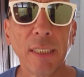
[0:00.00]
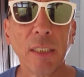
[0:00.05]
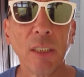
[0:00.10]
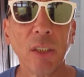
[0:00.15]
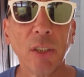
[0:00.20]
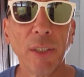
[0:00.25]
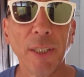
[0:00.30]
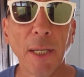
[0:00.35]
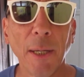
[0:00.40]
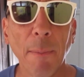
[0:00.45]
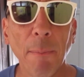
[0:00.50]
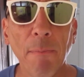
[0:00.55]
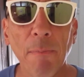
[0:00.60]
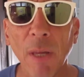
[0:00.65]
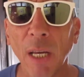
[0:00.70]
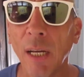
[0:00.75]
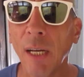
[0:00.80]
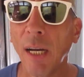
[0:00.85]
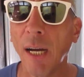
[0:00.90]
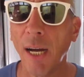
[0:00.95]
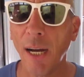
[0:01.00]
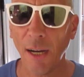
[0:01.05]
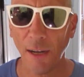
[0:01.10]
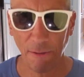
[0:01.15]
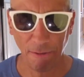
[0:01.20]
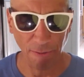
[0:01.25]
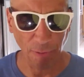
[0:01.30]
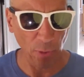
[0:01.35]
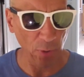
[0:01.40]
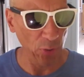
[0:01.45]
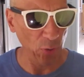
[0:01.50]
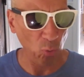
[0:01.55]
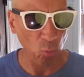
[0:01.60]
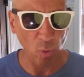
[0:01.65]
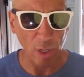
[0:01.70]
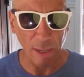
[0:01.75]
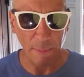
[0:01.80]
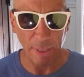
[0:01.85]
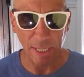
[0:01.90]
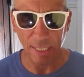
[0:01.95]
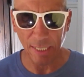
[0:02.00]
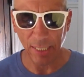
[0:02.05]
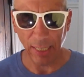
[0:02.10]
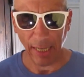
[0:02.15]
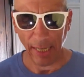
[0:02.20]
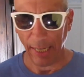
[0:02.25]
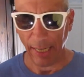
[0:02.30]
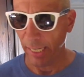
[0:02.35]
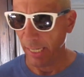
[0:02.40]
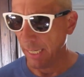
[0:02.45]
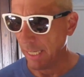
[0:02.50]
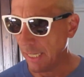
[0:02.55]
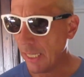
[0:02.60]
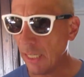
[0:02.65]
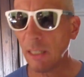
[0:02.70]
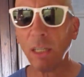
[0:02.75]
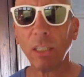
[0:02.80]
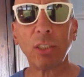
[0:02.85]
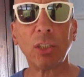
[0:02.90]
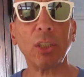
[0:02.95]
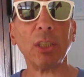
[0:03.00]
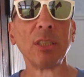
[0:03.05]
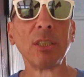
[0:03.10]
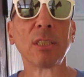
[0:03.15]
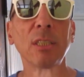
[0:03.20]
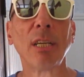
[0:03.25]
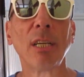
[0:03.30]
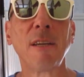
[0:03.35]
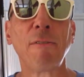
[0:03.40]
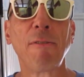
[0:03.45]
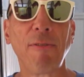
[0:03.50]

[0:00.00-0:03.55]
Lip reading: into them. For the women, here are just a